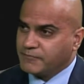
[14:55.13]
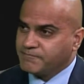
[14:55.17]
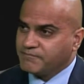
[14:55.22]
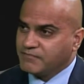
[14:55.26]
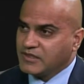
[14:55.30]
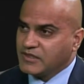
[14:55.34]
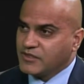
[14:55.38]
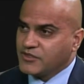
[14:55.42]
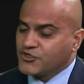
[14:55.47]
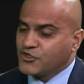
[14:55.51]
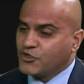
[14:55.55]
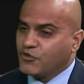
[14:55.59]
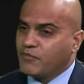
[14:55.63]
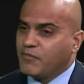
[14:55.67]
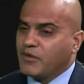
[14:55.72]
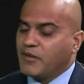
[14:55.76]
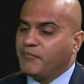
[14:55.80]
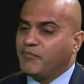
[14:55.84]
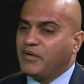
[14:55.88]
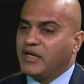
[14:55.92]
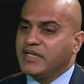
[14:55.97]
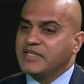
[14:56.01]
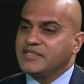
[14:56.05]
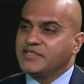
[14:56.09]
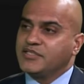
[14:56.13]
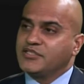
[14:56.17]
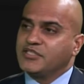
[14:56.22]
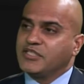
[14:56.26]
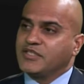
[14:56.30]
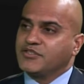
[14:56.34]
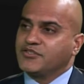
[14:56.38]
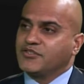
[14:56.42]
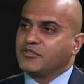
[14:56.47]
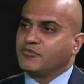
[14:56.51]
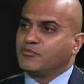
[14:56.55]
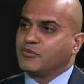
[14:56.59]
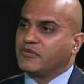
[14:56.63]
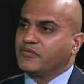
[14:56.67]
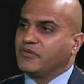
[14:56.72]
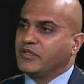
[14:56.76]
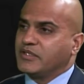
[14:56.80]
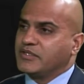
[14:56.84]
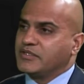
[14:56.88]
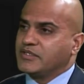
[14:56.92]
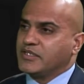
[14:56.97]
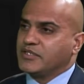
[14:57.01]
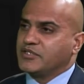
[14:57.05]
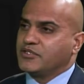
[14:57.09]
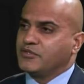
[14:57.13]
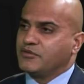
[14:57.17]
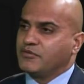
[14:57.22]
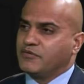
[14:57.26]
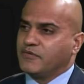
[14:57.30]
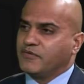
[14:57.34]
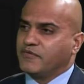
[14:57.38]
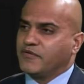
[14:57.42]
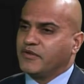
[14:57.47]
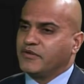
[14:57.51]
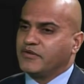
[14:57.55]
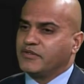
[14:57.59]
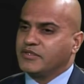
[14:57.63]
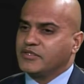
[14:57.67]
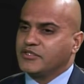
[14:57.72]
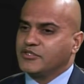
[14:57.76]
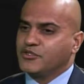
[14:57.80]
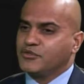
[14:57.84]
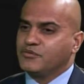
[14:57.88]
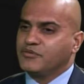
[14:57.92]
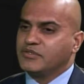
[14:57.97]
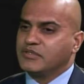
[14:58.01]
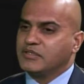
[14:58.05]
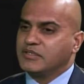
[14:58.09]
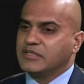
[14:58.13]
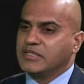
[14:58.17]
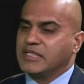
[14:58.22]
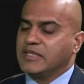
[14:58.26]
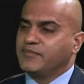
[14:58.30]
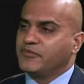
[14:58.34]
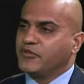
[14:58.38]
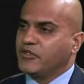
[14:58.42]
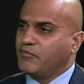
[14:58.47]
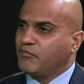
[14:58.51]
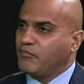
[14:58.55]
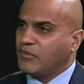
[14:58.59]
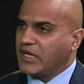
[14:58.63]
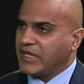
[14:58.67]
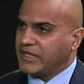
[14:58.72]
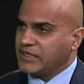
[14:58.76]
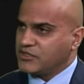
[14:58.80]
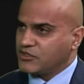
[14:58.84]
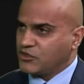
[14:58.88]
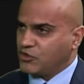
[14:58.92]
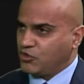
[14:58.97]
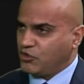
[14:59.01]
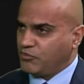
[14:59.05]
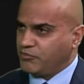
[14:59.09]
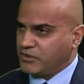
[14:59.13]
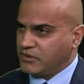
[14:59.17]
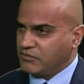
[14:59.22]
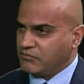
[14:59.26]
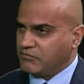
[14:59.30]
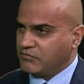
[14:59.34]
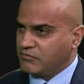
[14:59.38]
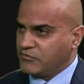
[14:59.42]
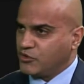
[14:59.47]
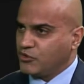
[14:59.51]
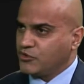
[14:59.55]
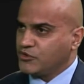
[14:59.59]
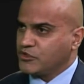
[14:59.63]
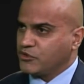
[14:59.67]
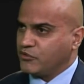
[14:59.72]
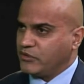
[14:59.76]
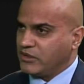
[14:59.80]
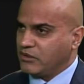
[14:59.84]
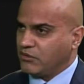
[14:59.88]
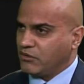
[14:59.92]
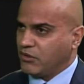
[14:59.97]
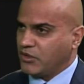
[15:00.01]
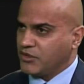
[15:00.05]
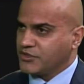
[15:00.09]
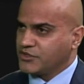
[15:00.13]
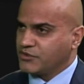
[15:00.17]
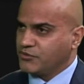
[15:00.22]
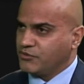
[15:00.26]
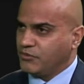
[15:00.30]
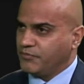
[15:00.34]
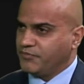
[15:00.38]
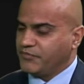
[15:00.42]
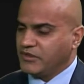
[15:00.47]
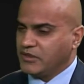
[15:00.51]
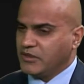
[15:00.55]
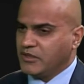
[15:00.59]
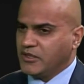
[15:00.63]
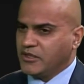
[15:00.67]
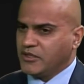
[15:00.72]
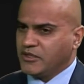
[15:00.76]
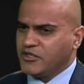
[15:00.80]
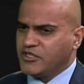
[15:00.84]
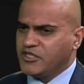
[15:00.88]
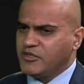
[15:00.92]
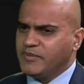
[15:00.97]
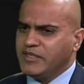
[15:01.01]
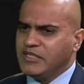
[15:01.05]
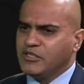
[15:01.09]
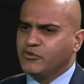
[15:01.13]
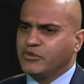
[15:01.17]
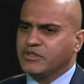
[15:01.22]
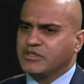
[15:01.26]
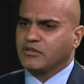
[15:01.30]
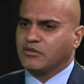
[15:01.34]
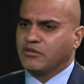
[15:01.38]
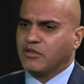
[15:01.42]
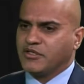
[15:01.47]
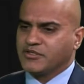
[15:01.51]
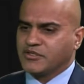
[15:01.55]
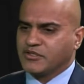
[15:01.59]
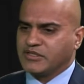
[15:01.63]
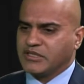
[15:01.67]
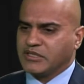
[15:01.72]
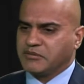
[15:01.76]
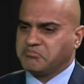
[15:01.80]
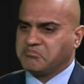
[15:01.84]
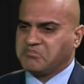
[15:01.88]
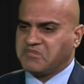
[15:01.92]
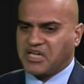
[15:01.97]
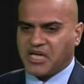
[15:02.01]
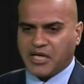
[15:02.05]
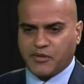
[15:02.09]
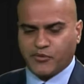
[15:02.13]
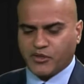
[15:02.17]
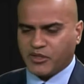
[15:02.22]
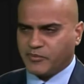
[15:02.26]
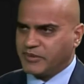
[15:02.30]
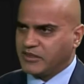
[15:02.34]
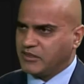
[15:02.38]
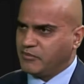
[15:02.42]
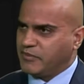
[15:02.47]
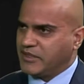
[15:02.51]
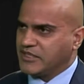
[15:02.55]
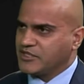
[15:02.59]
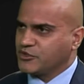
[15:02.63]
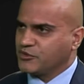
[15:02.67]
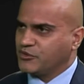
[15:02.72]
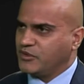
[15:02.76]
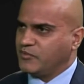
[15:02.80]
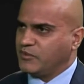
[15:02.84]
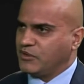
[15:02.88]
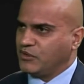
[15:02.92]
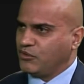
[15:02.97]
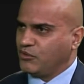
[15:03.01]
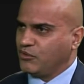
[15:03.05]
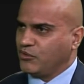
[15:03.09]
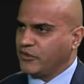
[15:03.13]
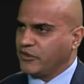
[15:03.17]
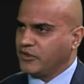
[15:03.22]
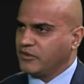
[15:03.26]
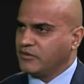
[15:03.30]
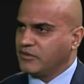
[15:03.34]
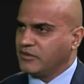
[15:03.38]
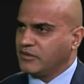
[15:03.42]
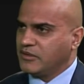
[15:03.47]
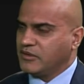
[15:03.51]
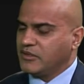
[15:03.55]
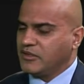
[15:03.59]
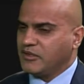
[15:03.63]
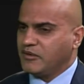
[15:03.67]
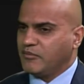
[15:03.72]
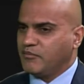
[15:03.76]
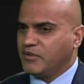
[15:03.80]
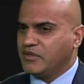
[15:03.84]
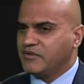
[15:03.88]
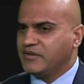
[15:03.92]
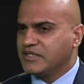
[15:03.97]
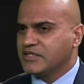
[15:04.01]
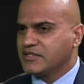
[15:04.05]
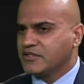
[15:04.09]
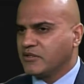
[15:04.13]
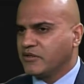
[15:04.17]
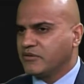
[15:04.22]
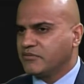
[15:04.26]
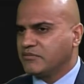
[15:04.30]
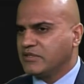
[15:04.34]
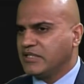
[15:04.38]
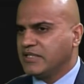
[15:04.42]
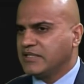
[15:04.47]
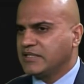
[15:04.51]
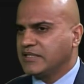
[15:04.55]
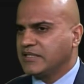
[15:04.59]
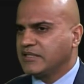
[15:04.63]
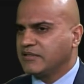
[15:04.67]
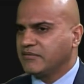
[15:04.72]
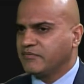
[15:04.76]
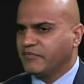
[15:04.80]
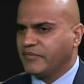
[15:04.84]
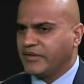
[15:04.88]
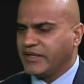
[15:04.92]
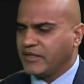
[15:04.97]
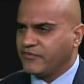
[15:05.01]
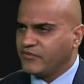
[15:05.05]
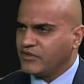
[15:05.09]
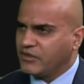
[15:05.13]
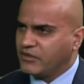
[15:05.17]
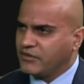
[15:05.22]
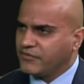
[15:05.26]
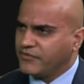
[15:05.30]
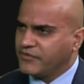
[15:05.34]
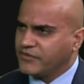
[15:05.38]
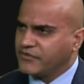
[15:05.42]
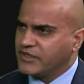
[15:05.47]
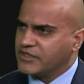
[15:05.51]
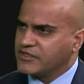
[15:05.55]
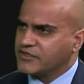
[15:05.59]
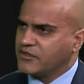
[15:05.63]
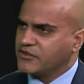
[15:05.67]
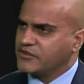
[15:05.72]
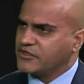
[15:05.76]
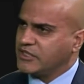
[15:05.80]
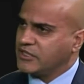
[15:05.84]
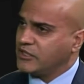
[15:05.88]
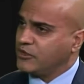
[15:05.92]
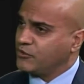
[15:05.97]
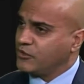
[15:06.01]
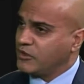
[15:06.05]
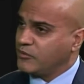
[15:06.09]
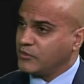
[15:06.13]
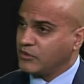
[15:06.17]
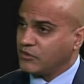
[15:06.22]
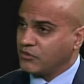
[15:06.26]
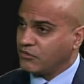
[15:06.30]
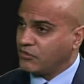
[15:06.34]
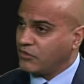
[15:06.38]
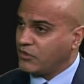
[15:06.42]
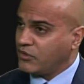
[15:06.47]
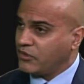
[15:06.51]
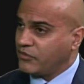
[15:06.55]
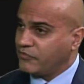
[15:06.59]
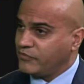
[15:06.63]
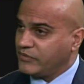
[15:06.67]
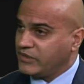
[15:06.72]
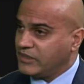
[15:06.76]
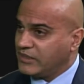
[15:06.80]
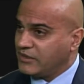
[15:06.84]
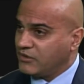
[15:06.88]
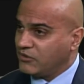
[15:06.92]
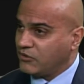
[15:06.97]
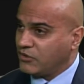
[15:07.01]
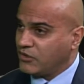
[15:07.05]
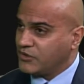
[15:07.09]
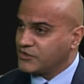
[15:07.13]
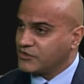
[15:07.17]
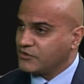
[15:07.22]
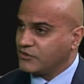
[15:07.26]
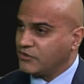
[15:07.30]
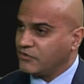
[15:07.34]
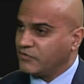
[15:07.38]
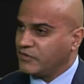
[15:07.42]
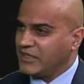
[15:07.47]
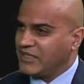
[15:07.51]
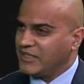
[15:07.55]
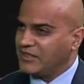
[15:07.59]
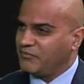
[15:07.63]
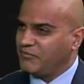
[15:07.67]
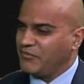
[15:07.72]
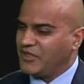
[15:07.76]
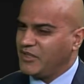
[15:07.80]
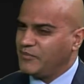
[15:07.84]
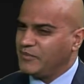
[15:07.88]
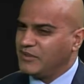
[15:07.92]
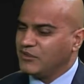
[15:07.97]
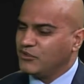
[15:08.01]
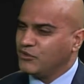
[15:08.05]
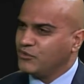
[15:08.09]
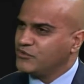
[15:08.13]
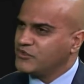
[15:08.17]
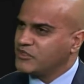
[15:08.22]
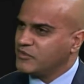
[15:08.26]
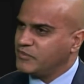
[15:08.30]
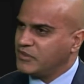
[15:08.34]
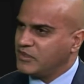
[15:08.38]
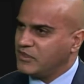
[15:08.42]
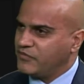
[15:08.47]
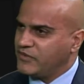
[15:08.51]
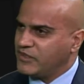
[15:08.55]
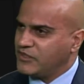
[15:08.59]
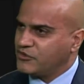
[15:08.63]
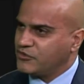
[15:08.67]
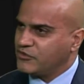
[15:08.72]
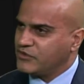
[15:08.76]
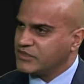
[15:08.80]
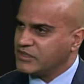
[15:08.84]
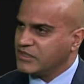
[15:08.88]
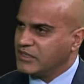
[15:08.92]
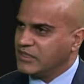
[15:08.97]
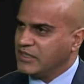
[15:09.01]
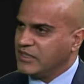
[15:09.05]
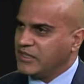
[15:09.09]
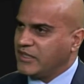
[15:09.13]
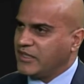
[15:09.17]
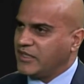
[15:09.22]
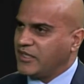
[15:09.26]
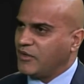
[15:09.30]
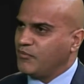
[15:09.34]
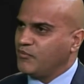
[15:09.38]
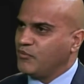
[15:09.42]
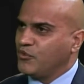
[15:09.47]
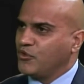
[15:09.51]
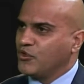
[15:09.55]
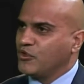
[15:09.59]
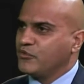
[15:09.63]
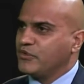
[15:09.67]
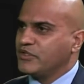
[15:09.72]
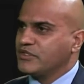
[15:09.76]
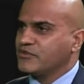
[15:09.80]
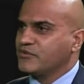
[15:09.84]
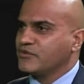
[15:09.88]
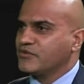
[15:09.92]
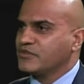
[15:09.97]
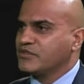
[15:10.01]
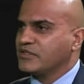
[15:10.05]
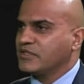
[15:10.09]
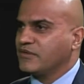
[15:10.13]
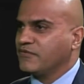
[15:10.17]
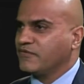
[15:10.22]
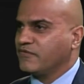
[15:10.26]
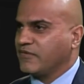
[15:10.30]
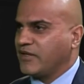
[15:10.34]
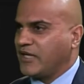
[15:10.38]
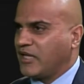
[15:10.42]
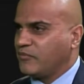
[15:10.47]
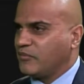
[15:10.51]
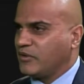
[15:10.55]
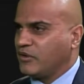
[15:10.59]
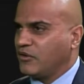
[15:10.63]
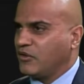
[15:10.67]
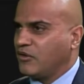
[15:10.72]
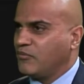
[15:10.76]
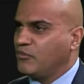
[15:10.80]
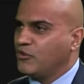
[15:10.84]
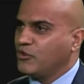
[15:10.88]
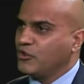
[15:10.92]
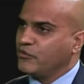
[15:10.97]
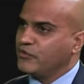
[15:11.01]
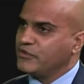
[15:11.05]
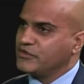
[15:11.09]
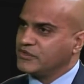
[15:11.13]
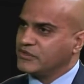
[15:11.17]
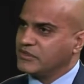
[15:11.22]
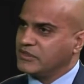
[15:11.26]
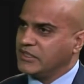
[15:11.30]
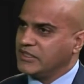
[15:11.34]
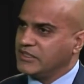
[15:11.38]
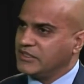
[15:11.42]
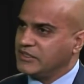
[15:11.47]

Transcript: So my suggestion with this is for students to keep their minds open. Those are in law school. Because you may go into law saying, I want to be the best criminal lawyer. But they start taking evidence, they start taking criminal law in law school and maybe lose a bit of interest and are more interested in family law, more interested in